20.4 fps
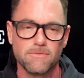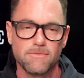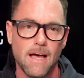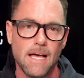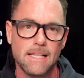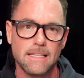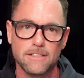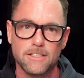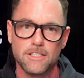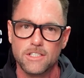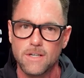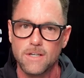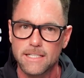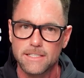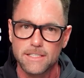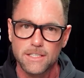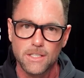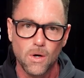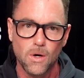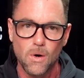find the
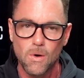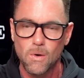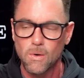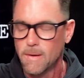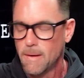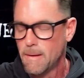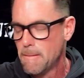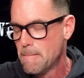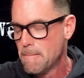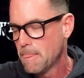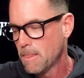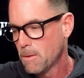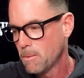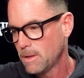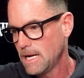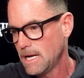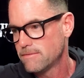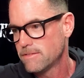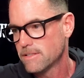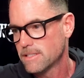stretch goal,
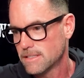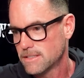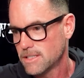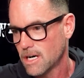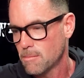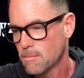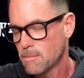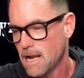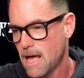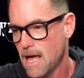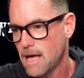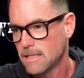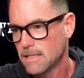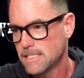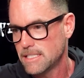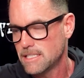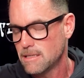whatever the terminology,